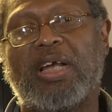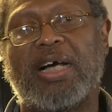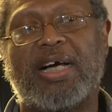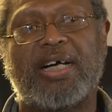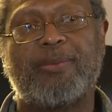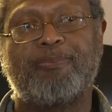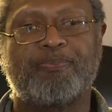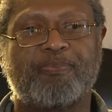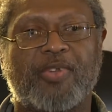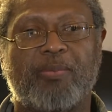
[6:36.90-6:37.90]

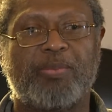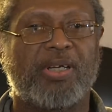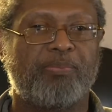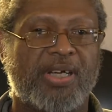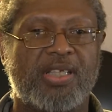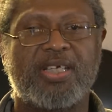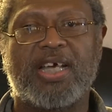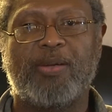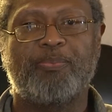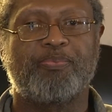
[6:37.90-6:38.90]
But by the
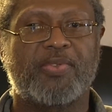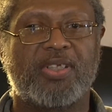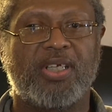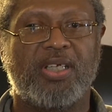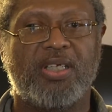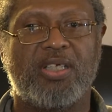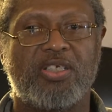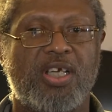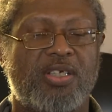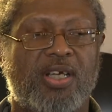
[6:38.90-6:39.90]
time the
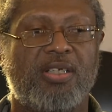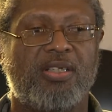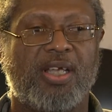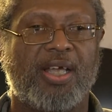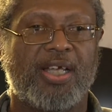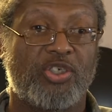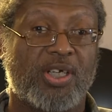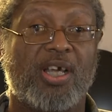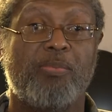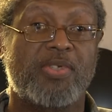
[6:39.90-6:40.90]
season ended, they had
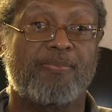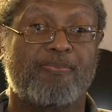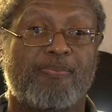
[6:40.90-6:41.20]
jobs